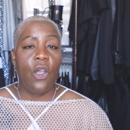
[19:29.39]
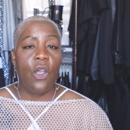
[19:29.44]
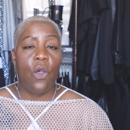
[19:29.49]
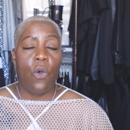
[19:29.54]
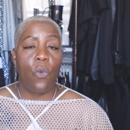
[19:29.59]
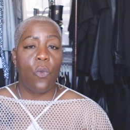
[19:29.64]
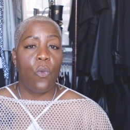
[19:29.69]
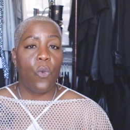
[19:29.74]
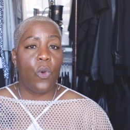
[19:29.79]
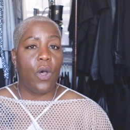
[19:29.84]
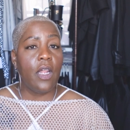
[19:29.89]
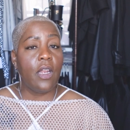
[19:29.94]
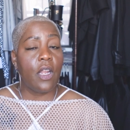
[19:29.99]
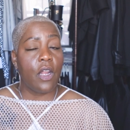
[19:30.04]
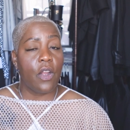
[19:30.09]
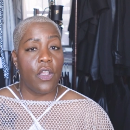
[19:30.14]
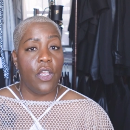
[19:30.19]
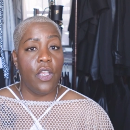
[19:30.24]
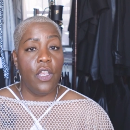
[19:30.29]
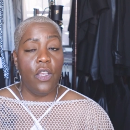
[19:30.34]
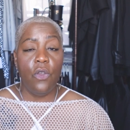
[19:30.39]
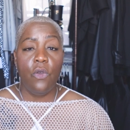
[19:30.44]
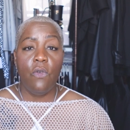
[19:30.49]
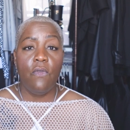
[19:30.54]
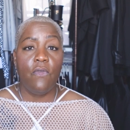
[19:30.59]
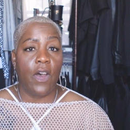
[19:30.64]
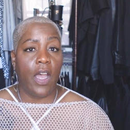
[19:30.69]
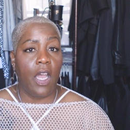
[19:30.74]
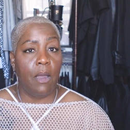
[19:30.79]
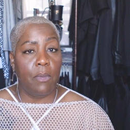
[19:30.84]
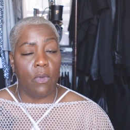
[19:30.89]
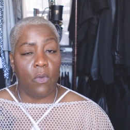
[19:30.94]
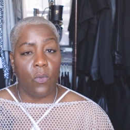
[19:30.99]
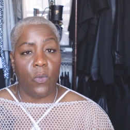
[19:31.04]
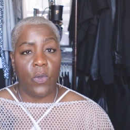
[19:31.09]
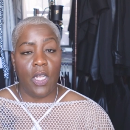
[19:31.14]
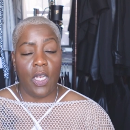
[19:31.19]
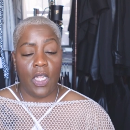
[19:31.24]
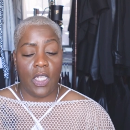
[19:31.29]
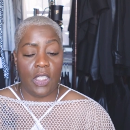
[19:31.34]
What are you vibing
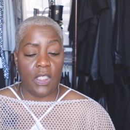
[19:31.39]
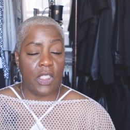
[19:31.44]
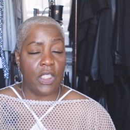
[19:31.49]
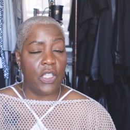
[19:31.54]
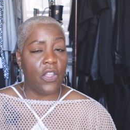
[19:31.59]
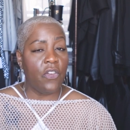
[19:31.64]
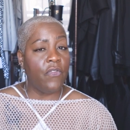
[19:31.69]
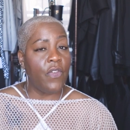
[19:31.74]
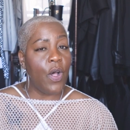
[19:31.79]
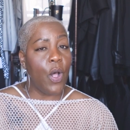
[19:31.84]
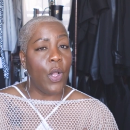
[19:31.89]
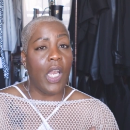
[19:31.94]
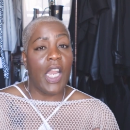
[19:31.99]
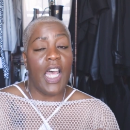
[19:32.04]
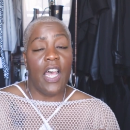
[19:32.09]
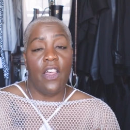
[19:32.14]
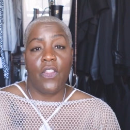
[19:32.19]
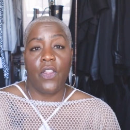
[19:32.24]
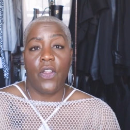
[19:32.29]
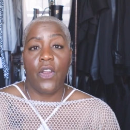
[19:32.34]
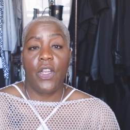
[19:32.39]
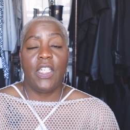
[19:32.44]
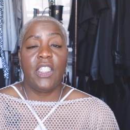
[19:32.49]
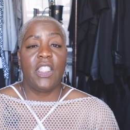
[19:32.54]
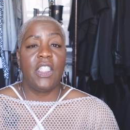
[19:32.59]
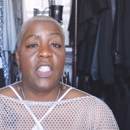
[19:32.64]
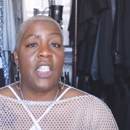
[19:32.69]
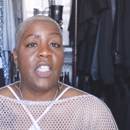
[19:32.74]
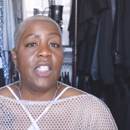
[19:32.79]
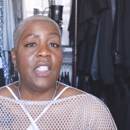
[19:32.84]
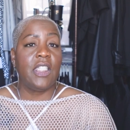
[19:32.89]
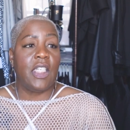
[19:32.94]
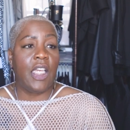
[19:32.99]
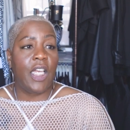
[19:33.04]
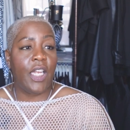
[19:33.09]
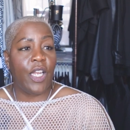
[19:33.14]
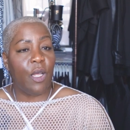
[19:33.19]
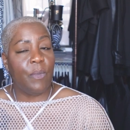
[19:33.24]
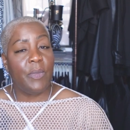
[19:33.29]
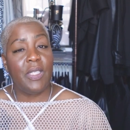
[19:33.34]
with? Is it the faux leather? Is it the
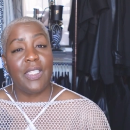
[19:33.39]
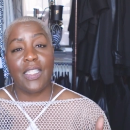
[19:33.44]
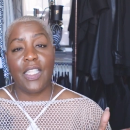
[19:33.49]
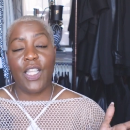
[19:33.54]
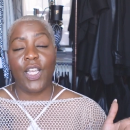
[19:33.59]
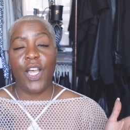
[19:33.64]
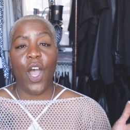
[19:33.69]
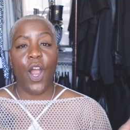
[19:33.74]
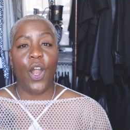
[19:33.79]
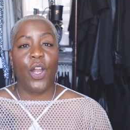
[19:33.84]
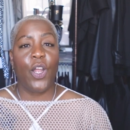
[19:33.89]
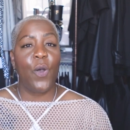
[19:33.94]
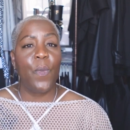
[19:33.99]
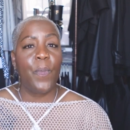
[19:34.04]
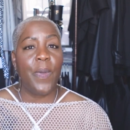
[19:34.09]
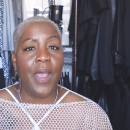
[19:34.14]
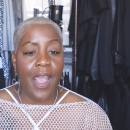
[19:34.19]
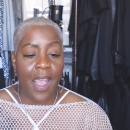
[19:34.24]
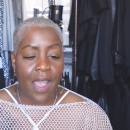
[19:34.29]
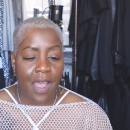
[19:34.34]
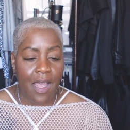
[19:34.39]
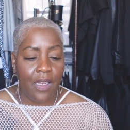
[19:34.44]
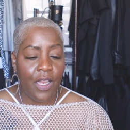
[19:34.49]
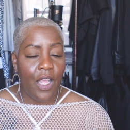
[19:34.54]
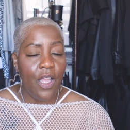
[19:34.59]
denim? Is it the cargo pant?